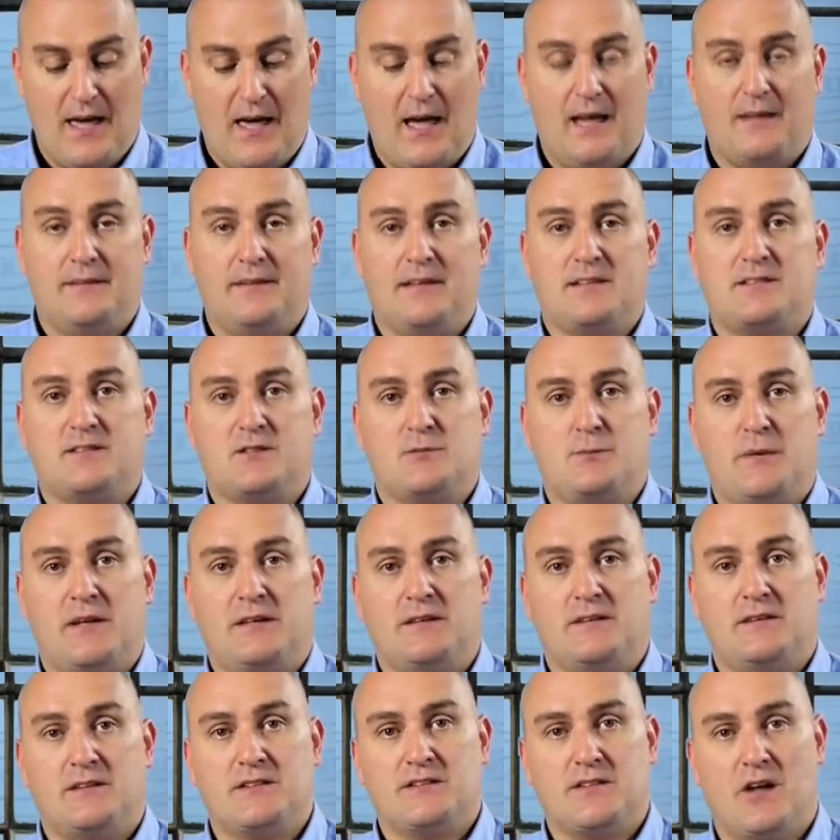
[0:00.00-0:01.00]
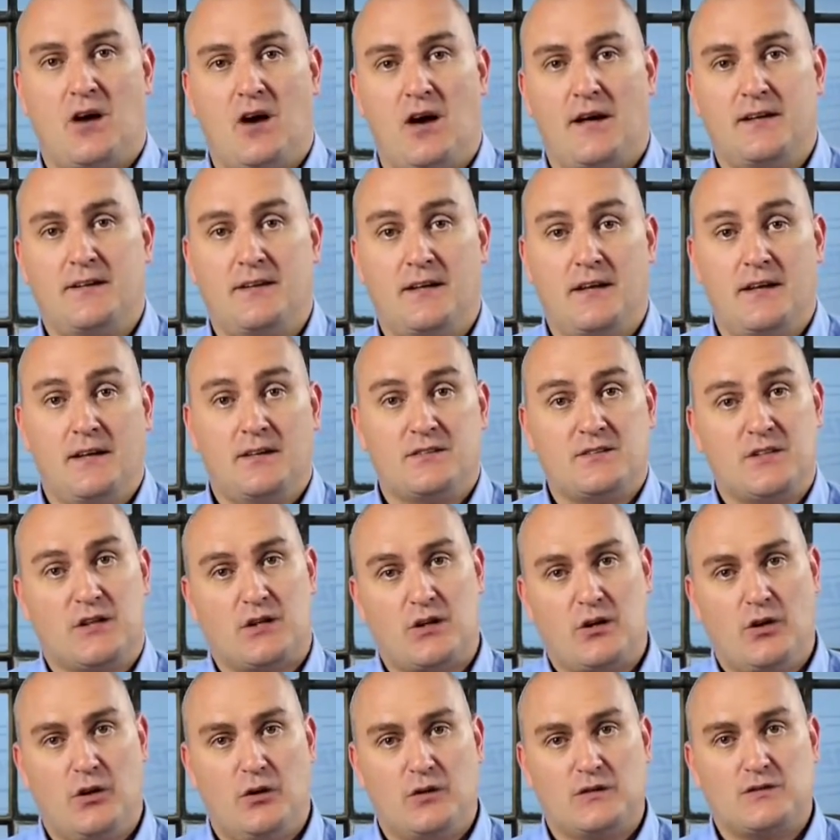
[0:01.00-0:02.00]
and this has been designed to
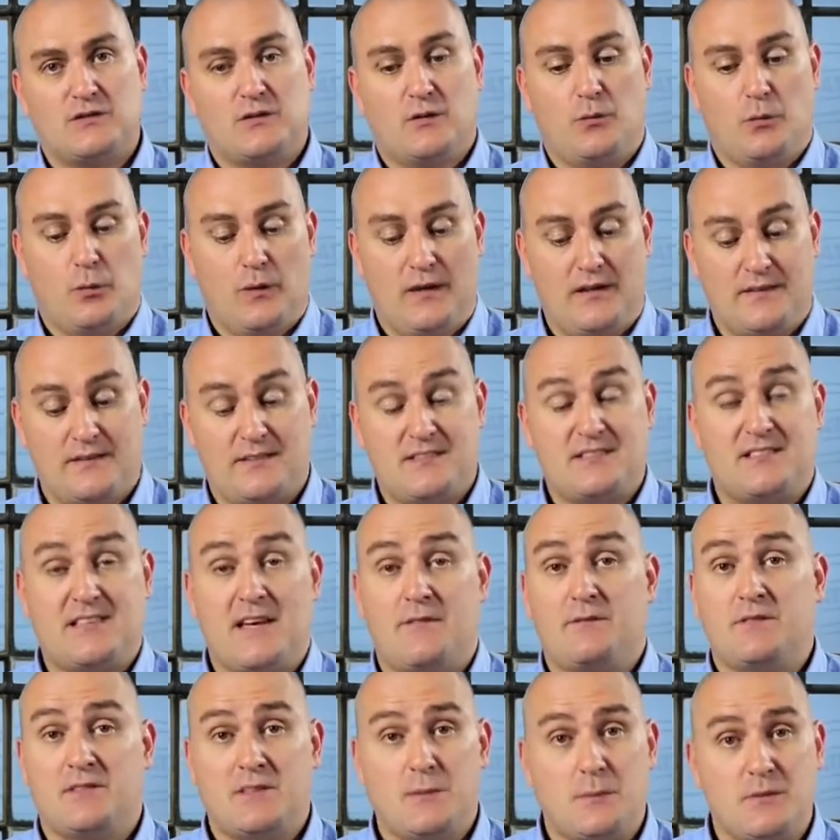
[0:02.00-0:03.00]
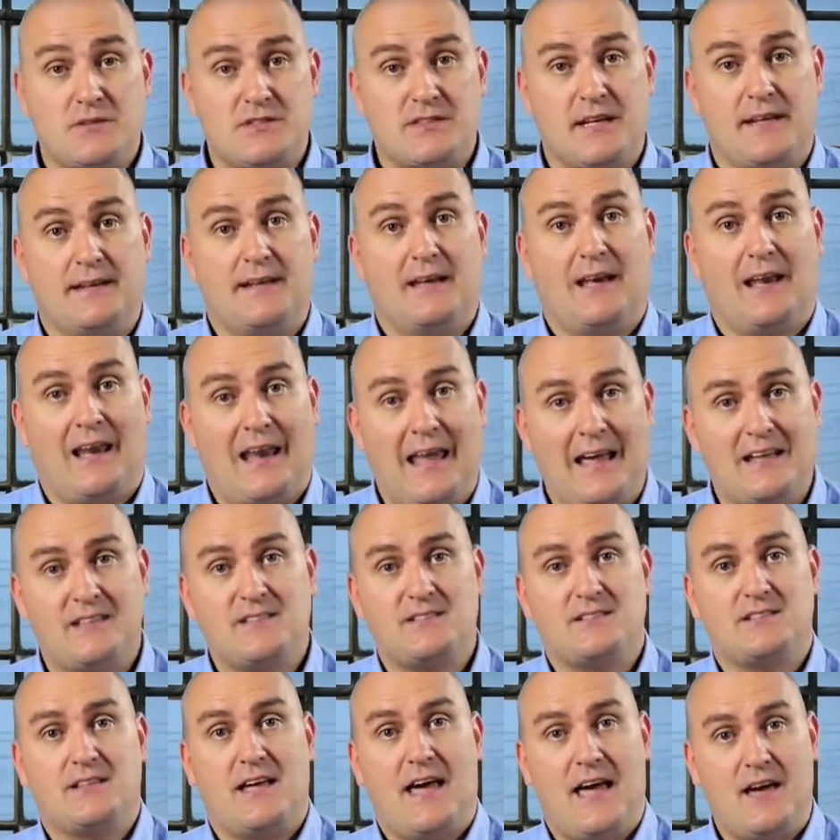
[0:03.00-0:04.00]
cut with 70%
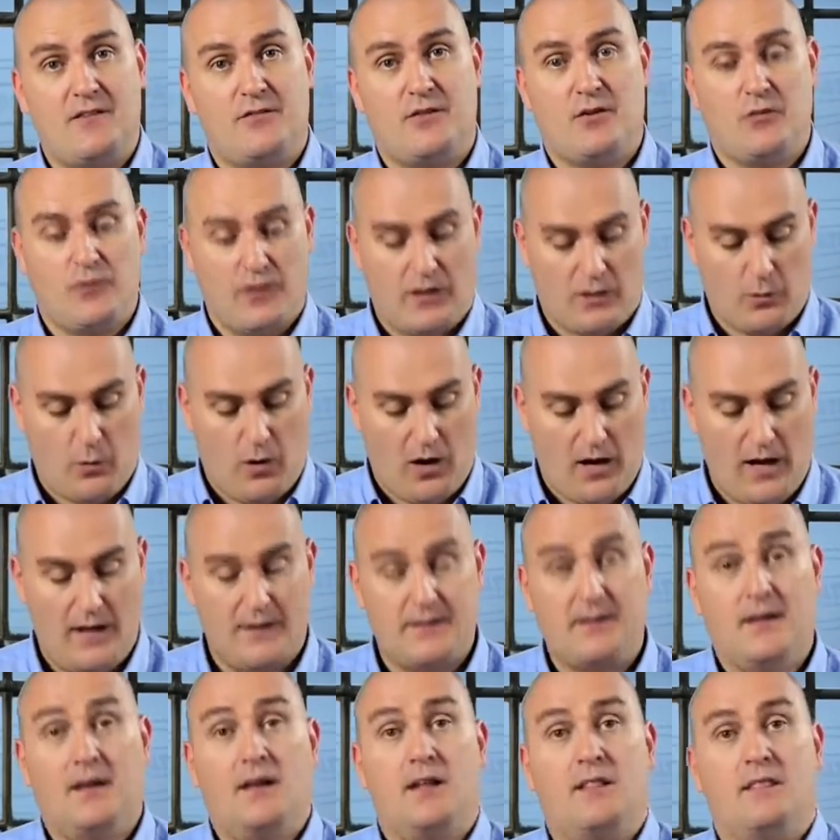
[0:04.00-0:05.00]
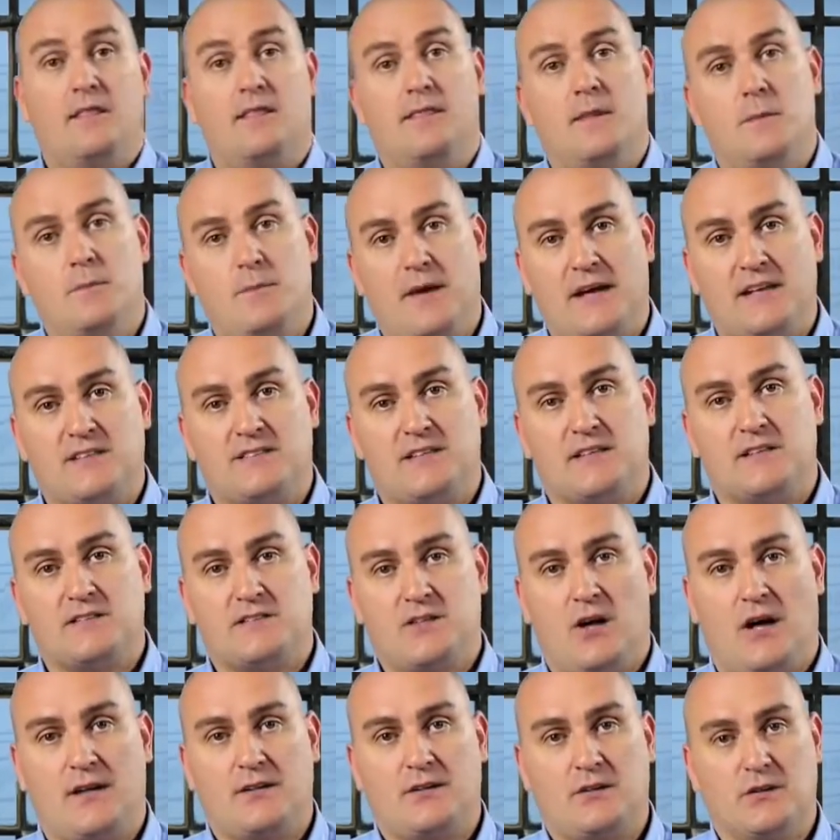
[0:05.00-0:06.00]
less effort required than the basic
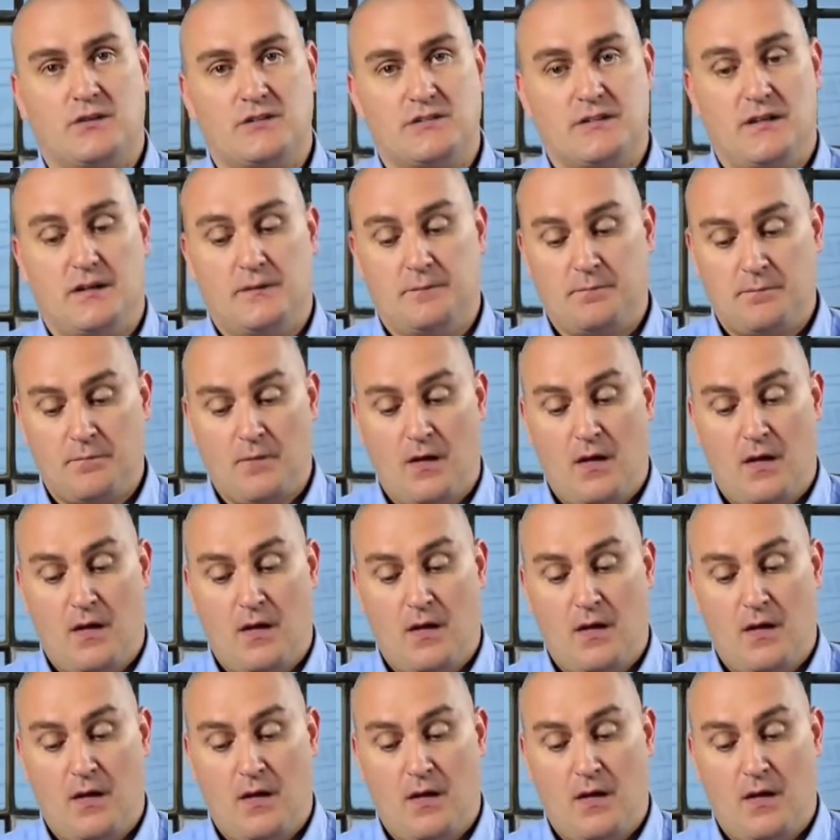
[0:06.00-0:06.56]
side cutter.